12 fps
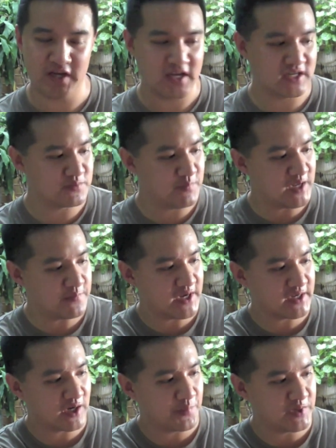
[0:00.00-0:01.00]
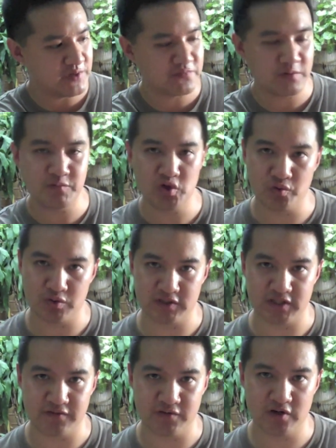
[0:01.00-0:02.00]
It's made by a company from
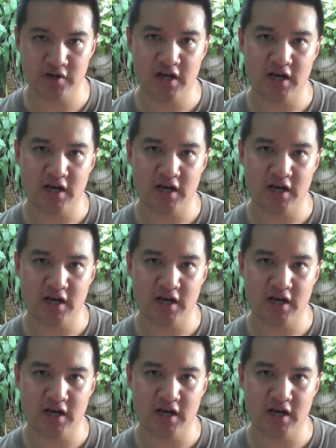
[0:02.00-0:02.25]
Unilever.